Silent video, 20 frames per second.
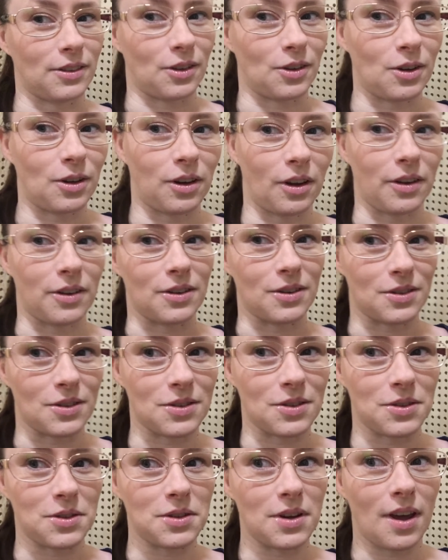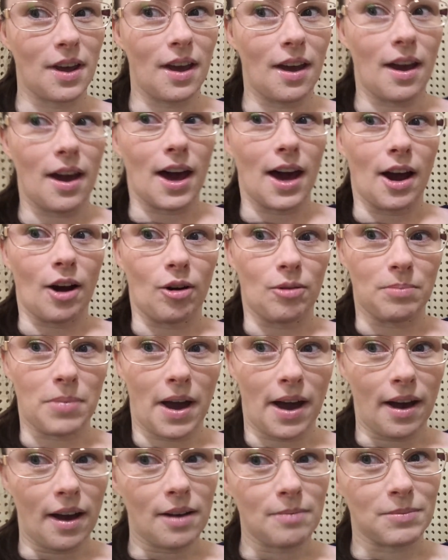and closed our
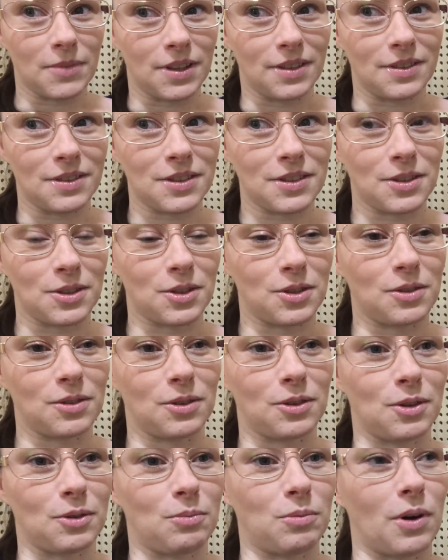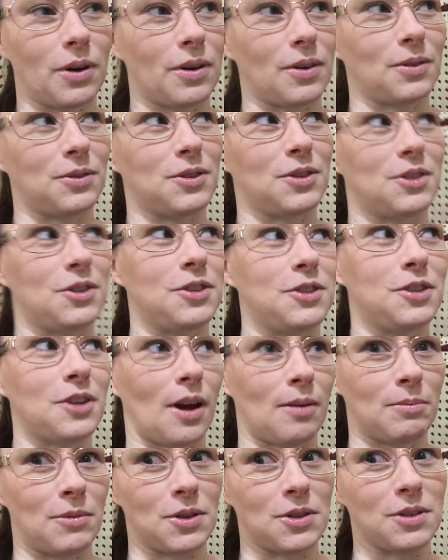apartment, the world's
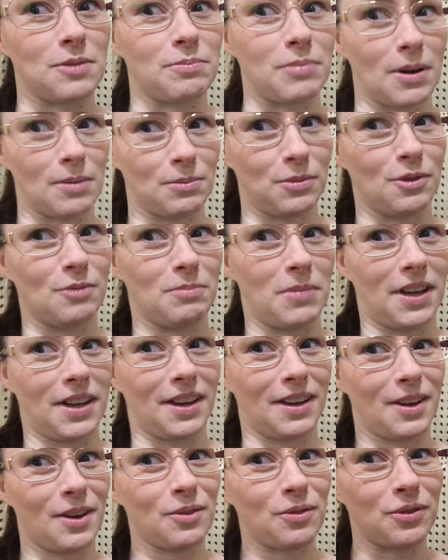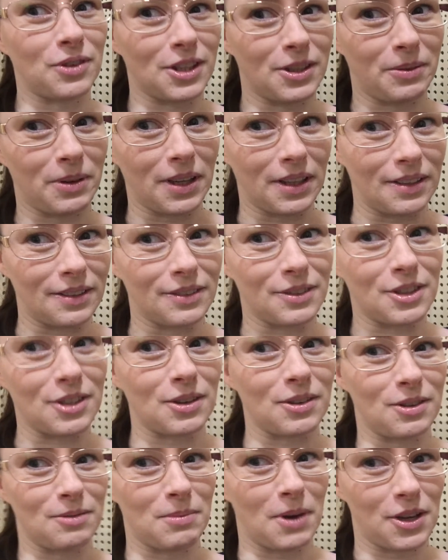dumbest bumblebee flew
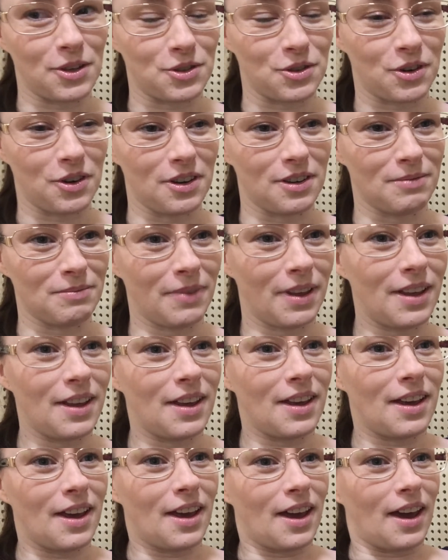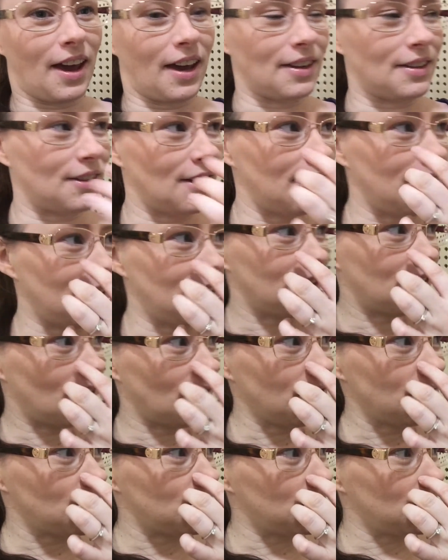into the bedroom and it got
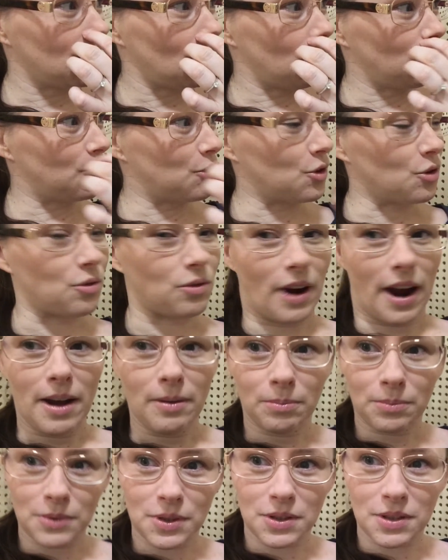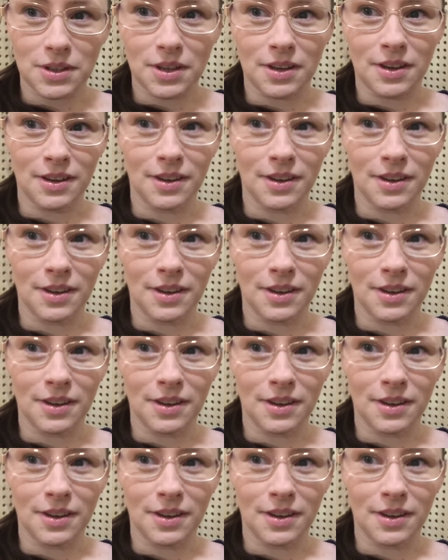itself trapped